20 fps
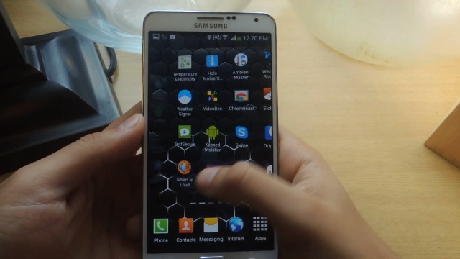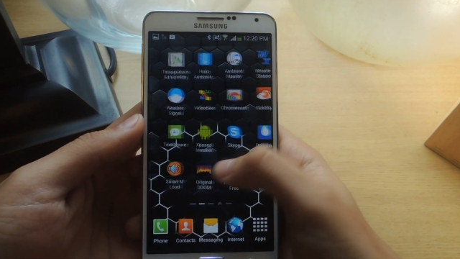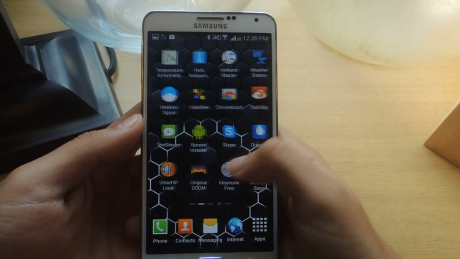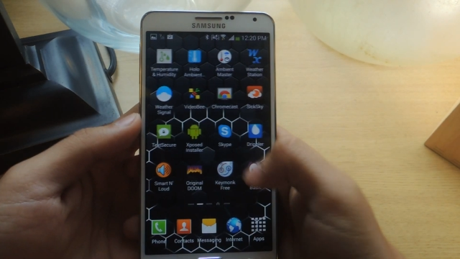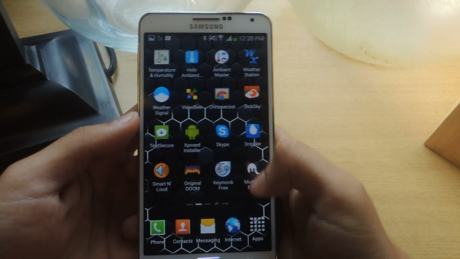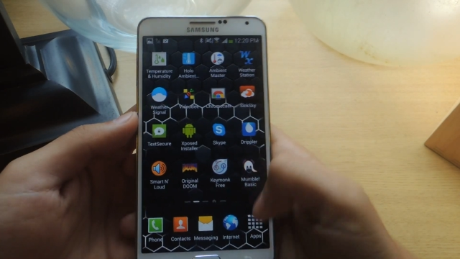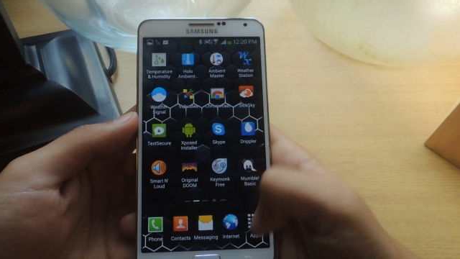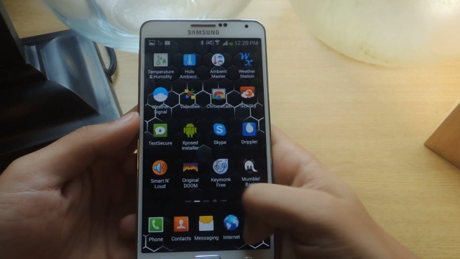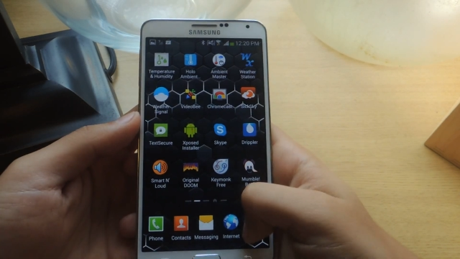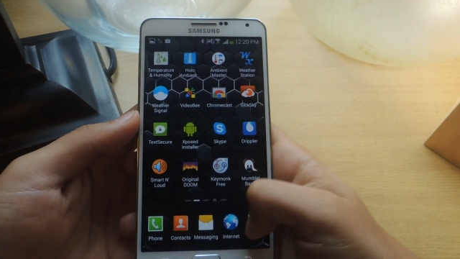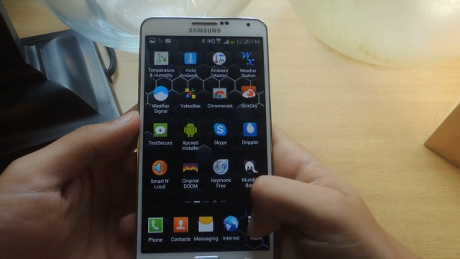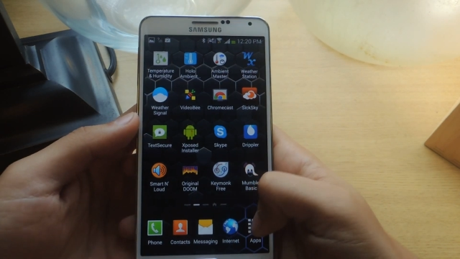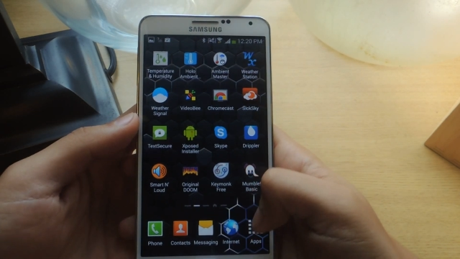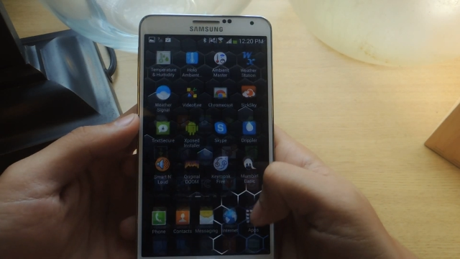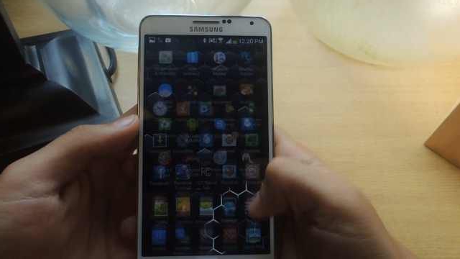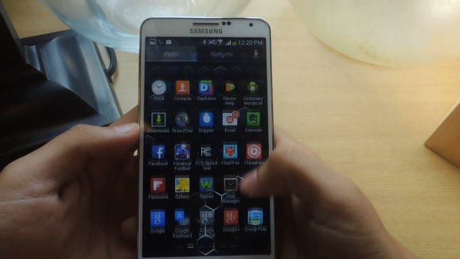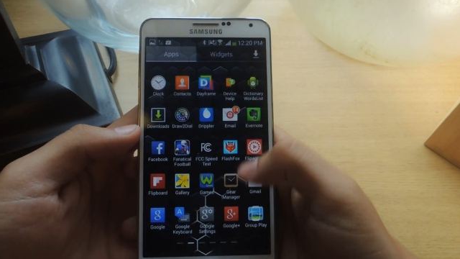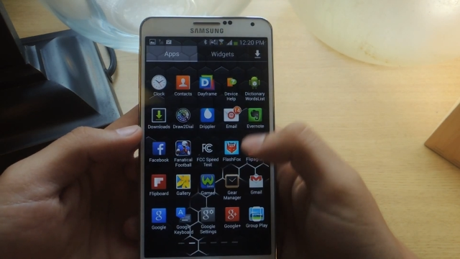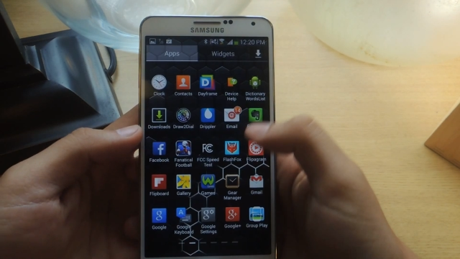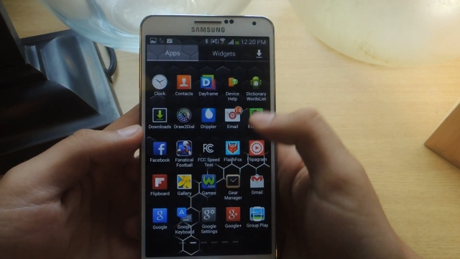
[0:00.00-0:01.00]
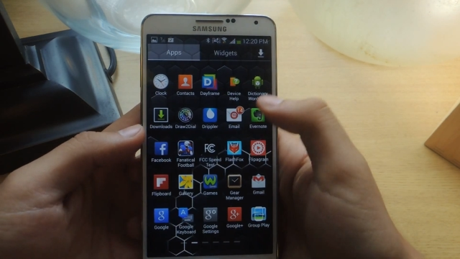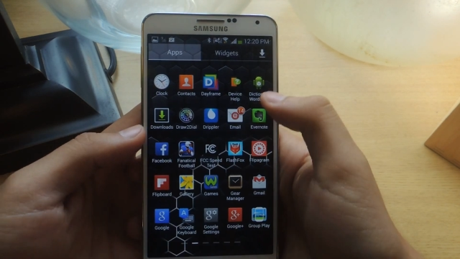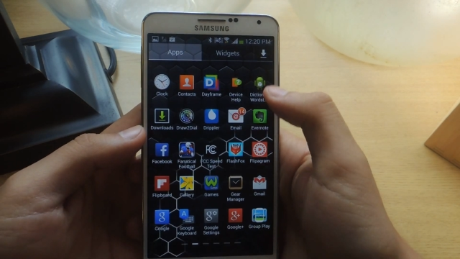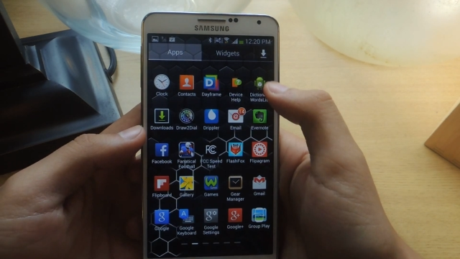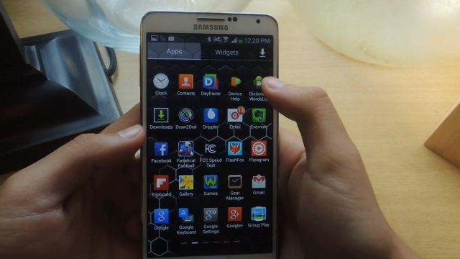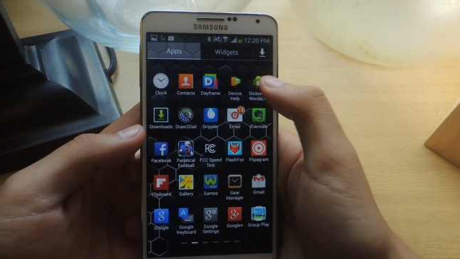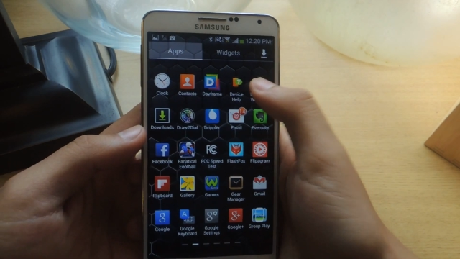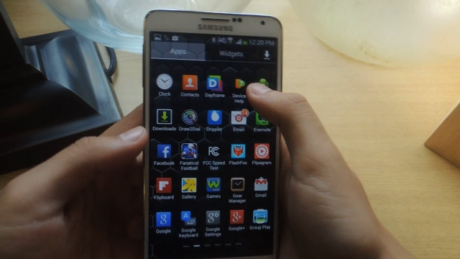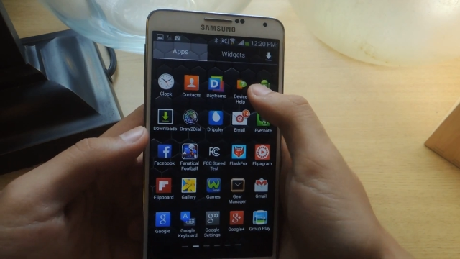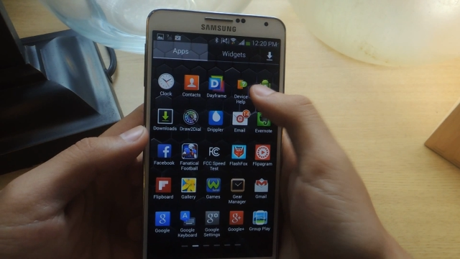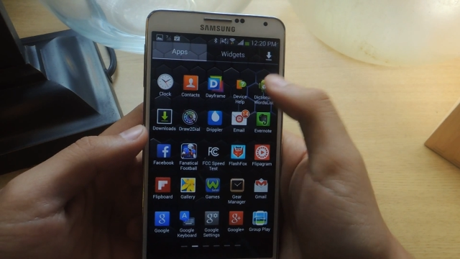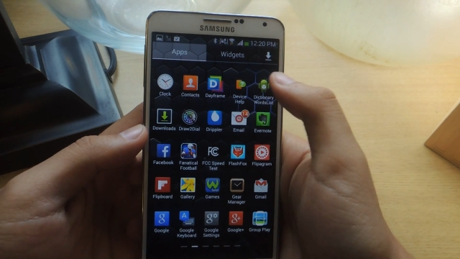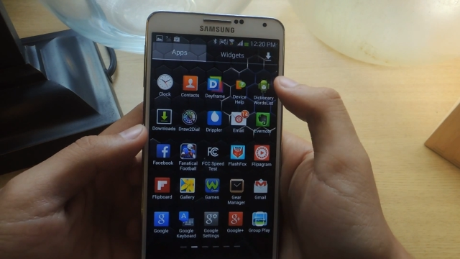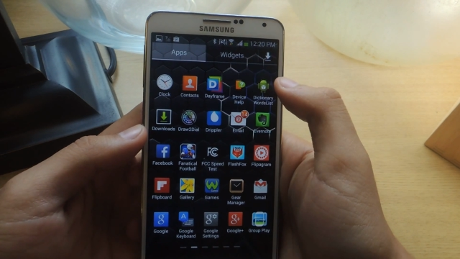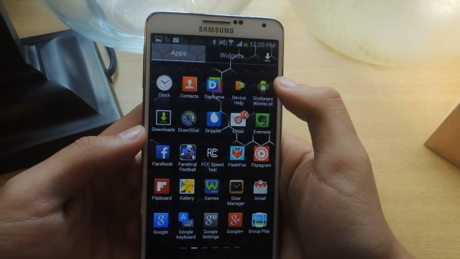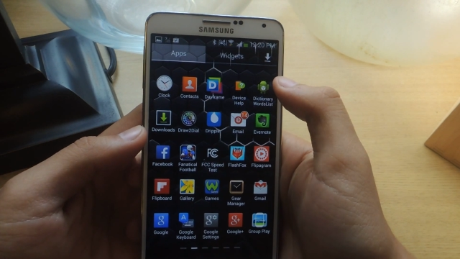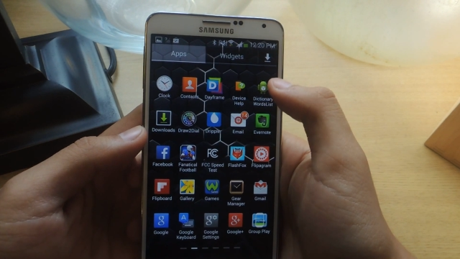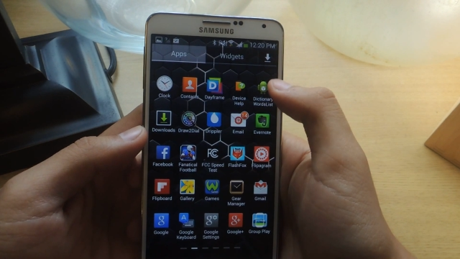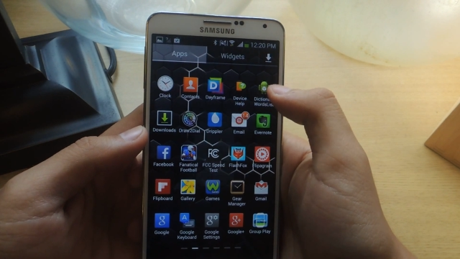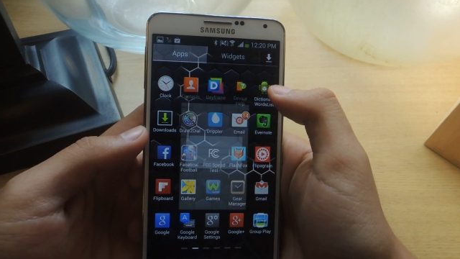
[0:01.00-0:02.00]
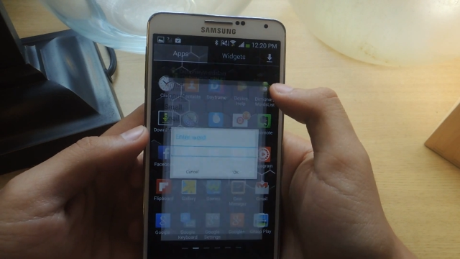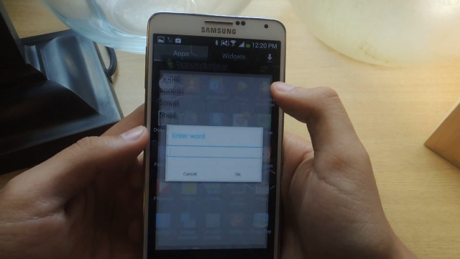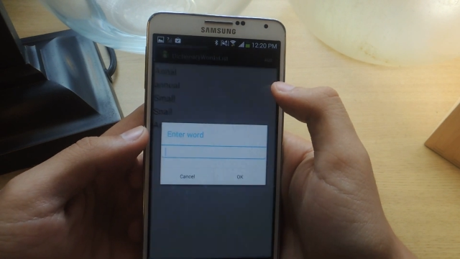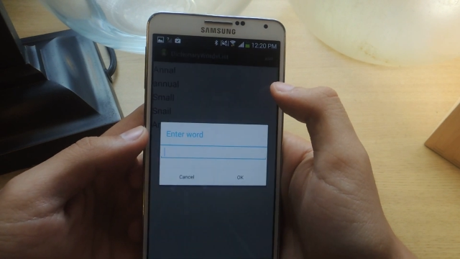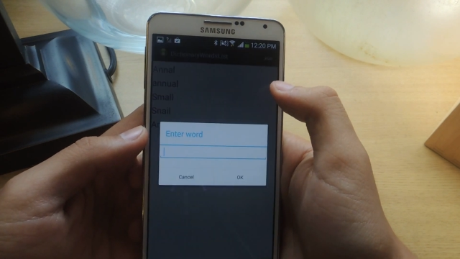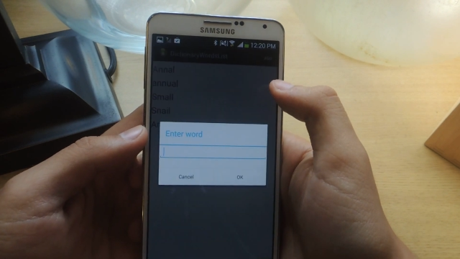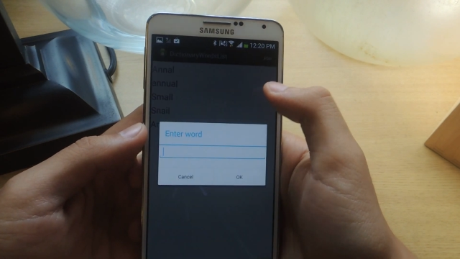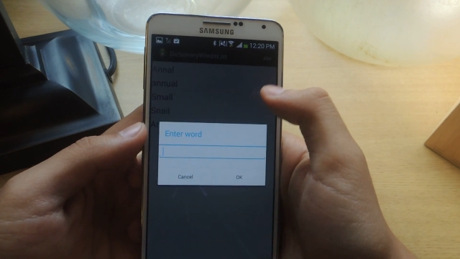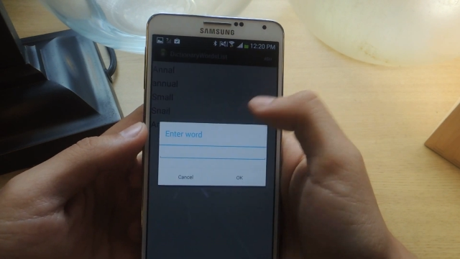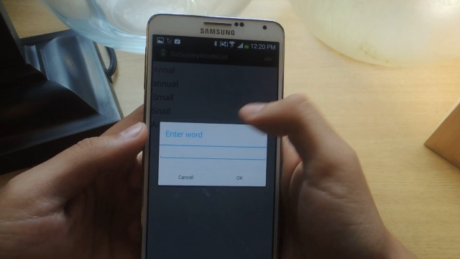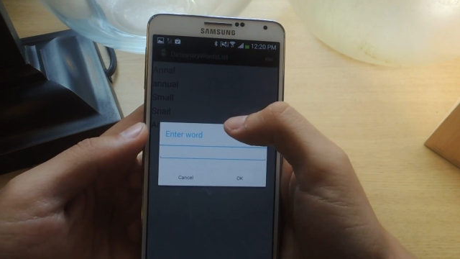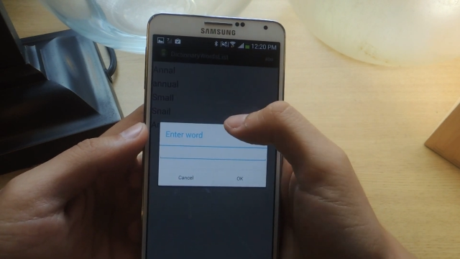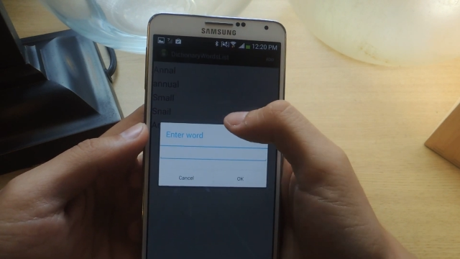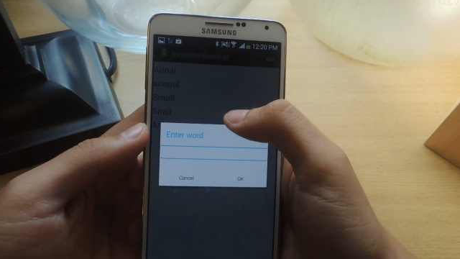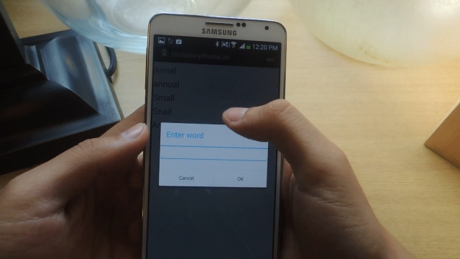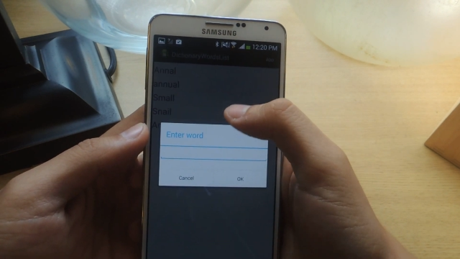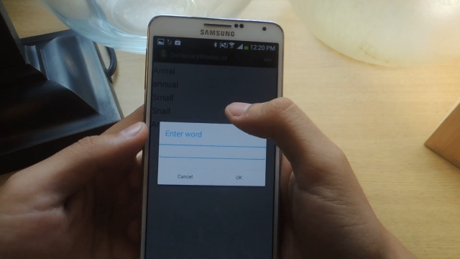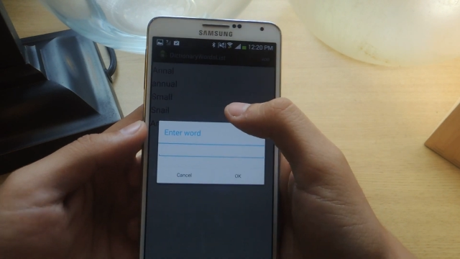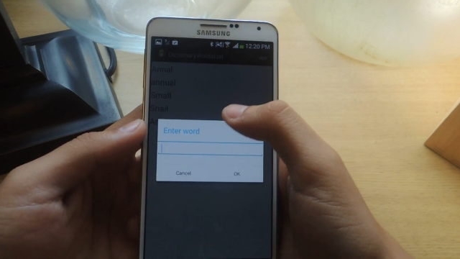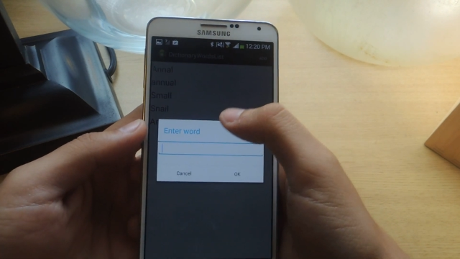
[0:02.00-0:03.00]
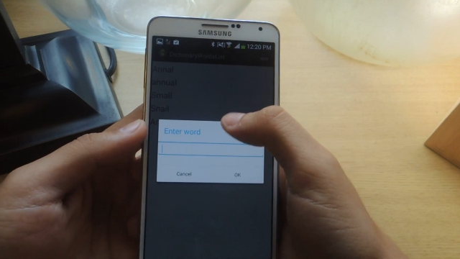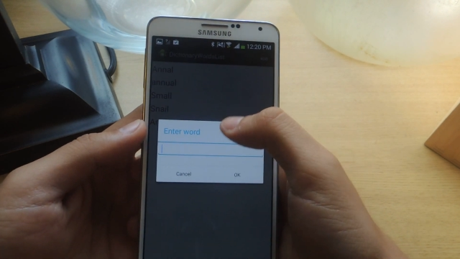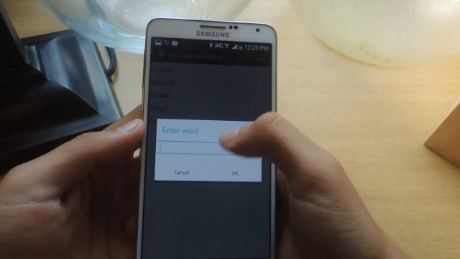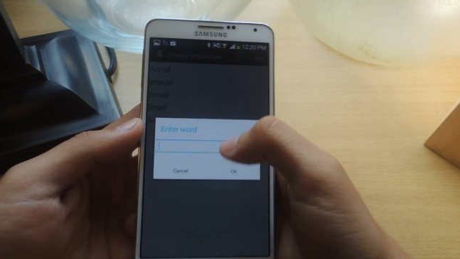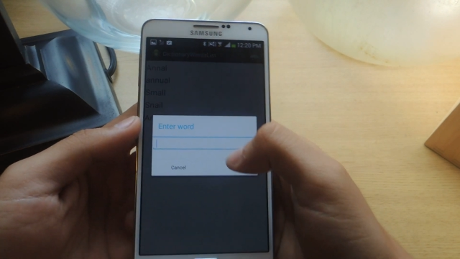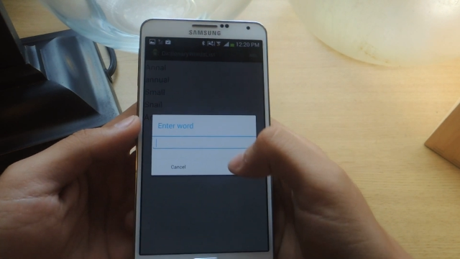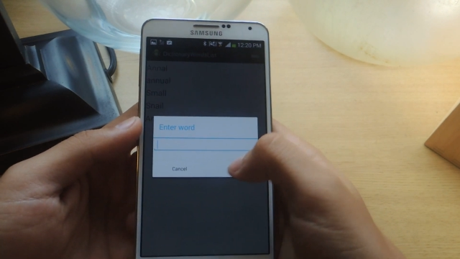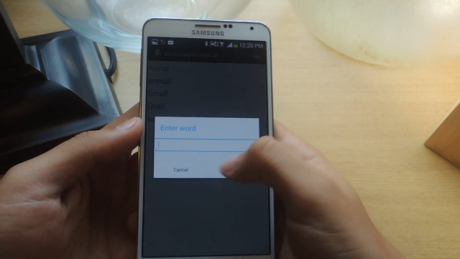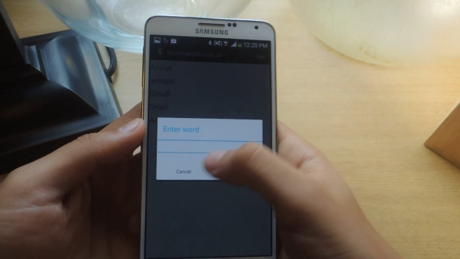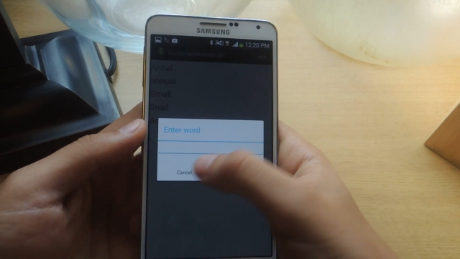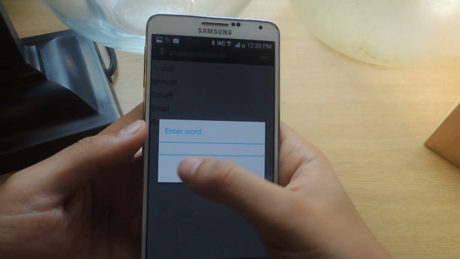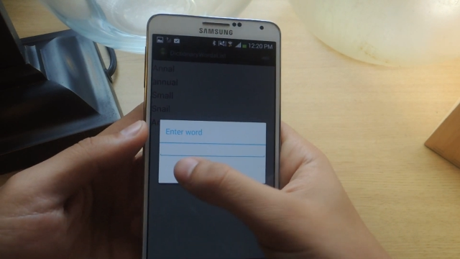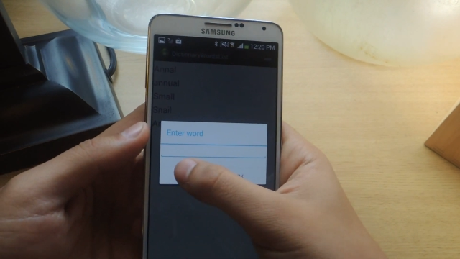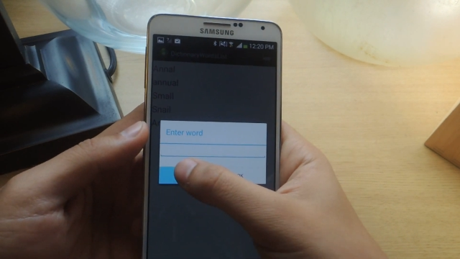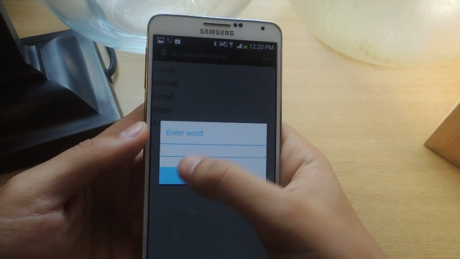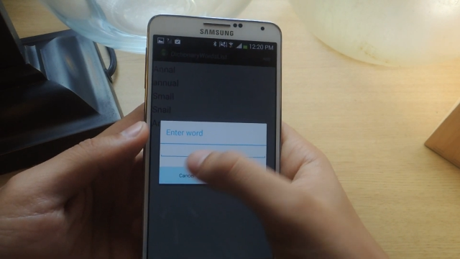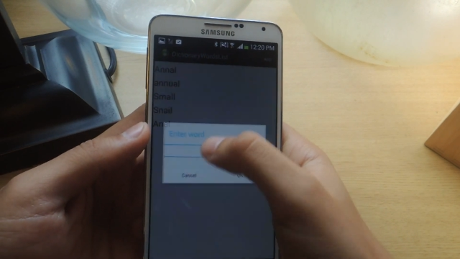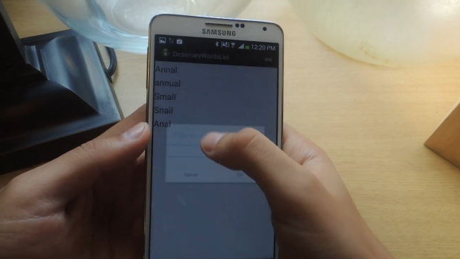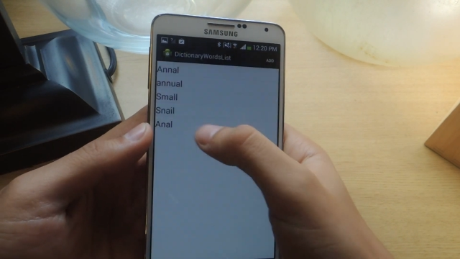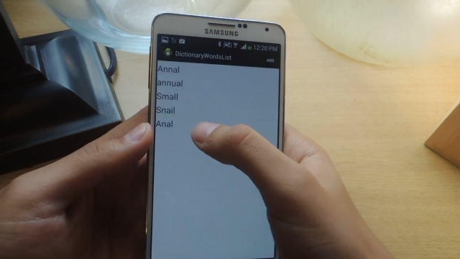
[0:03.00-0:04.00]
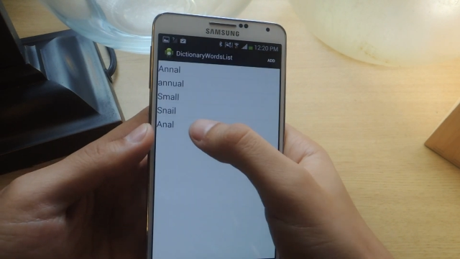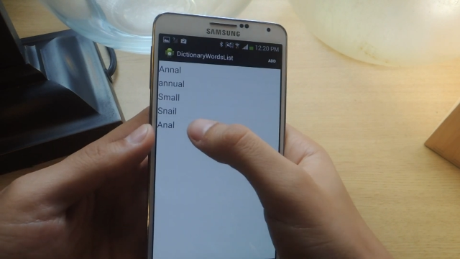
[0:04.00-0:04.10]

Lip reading: [unreadable: no face in view]